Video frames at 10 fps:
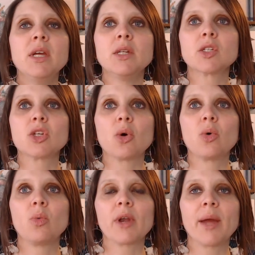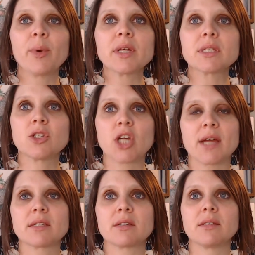So what I want to
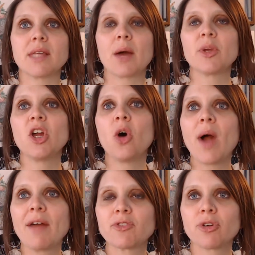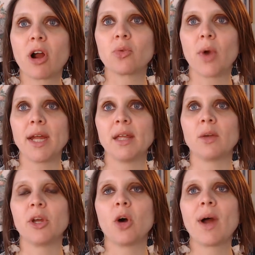suggest is that we go after our writing,
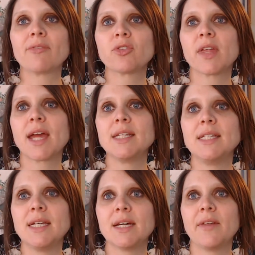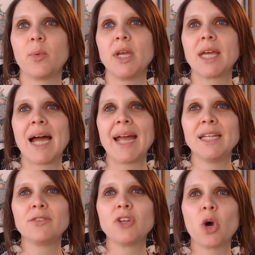we go after that idea that we
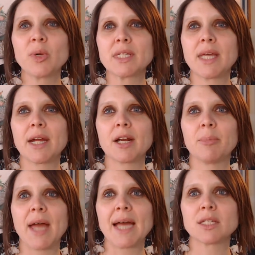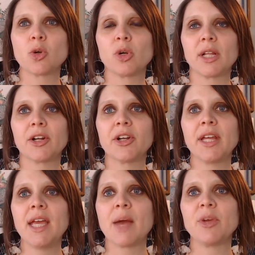kind of know is there but has no
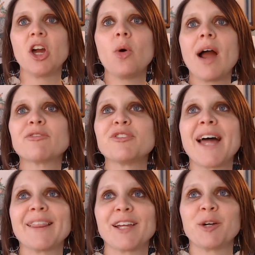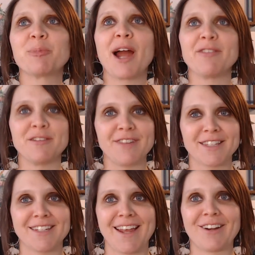clarity, and we go after that like a private
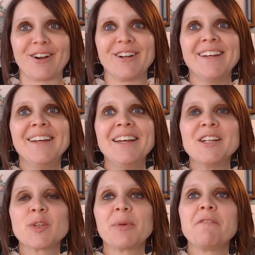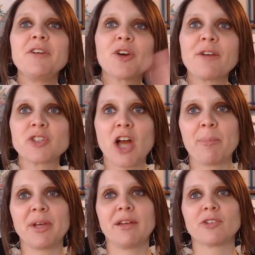investigator. So I'm going to veer off
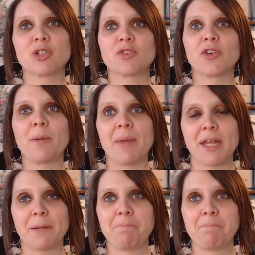topic here just for a minute.